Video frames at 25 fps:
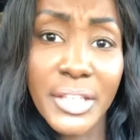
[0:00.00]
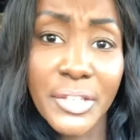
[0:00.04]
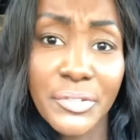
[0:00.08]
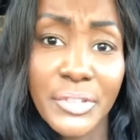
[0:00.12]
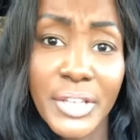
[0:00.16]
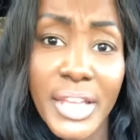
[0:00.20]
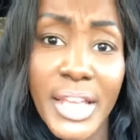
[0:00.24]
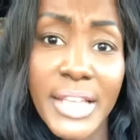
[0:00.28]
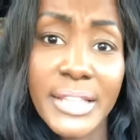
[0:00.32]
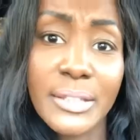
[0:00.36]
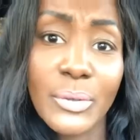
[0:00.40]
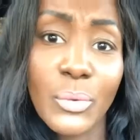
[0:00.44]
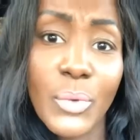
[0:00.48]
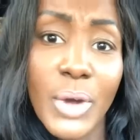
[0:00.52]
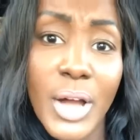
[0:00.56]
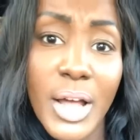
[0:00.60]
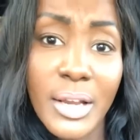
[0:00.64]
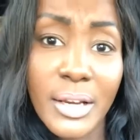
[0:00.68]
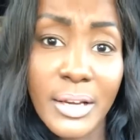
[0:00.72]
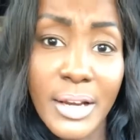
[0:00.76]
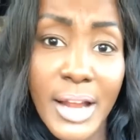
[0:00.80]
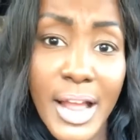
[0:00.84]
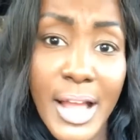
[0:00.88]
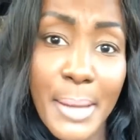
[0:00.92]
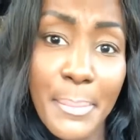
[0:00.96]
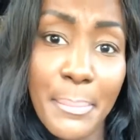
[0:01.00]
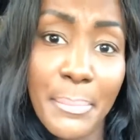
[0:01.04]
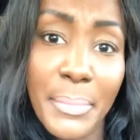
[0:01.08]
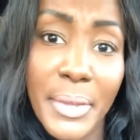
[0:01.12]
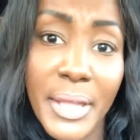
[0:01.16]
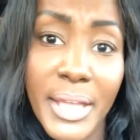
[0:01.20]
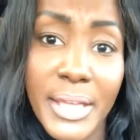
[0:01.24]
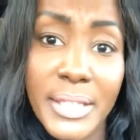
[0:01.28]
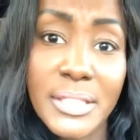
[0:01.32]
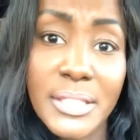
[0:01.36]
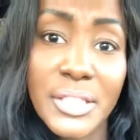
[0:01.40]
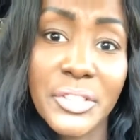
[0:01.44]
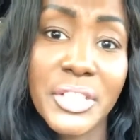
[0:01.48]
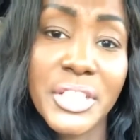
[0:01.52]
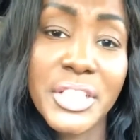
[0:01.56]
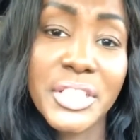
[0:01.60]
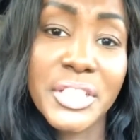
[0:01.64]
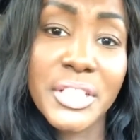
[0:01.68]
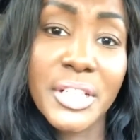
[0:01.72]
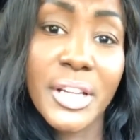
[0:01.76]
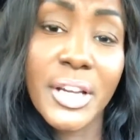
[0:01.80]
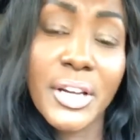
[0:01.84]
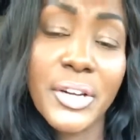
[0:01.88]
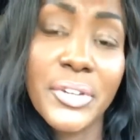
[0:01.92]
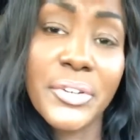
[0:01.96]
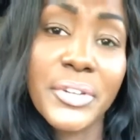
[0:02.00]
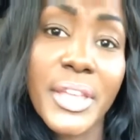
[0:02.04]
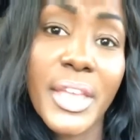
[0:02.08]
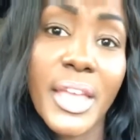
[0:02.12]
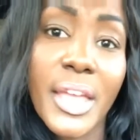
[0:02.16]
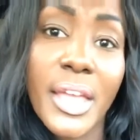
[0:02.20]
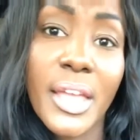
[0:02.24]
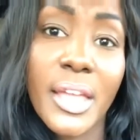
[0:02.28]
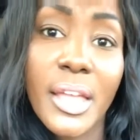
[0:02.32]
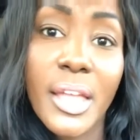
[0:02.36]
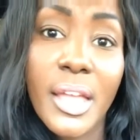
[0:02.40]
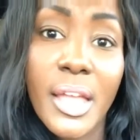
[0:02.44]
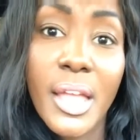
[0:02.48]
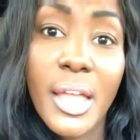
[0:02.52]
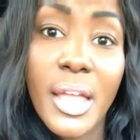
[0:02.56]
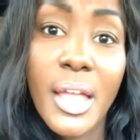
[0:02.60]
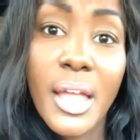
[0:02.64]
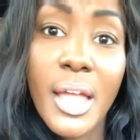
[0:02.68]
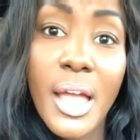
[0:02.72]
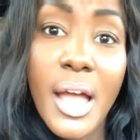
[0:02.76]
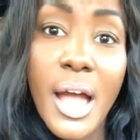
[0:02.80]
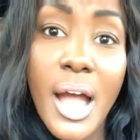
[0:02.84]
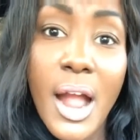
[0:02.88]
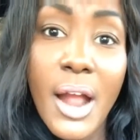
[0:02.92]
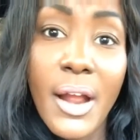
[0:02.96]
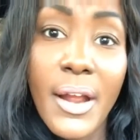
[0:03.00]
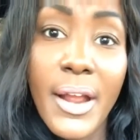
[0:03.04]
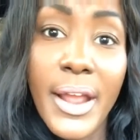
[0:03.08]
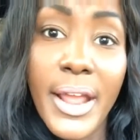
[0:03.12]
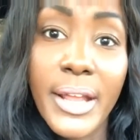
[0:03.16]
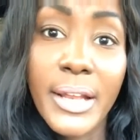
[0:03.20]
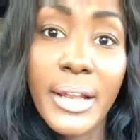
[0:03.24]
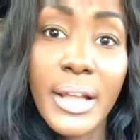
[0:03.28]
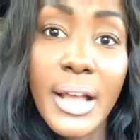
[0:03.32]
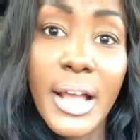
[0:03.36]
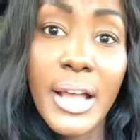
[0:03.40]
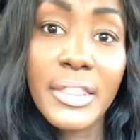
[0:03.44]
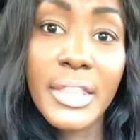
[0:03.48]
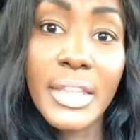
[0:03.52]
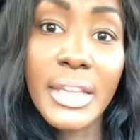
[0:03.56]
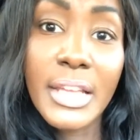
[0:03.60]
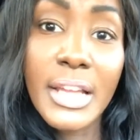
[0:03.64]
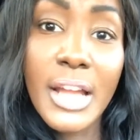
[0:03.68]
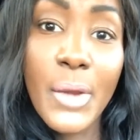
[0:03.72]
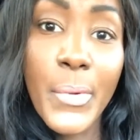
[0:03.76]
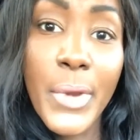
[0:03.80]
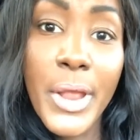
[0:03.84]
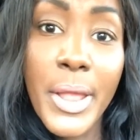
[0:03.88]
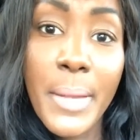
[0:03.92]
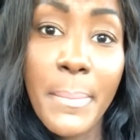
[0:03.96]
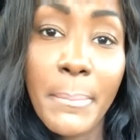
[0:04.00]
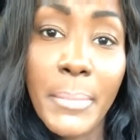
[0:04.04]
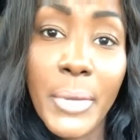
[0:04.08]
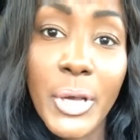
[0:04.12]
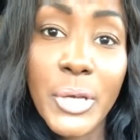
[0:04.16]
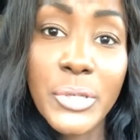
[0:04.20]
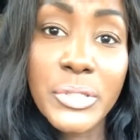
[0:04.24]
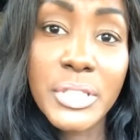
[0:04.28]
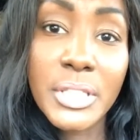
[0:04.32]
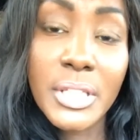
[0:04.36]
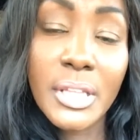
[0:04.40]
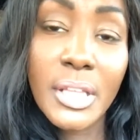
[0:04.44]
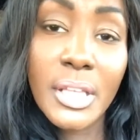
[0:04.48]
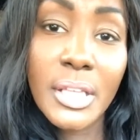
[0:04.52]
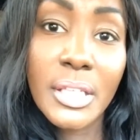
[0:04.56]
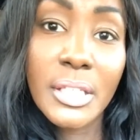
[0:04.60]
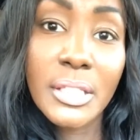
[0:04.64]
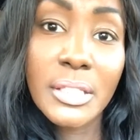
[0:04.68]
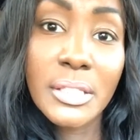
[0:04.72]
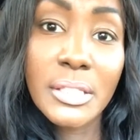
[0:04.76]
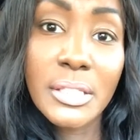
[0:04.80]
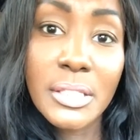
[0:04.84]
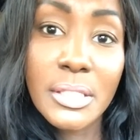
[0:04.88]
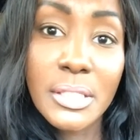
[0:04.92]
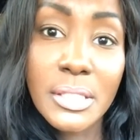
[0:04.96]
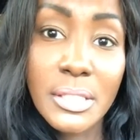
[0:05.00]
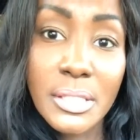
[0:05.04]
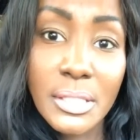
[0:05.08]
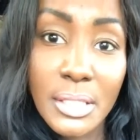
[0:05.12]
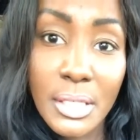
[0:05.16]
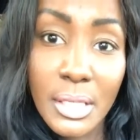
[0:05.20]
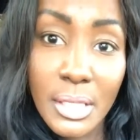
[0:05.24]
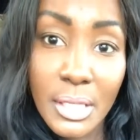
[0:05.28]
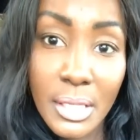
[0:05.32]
Nathan Waller, I bet. Tanisha, okay. All right, I think I read most of these.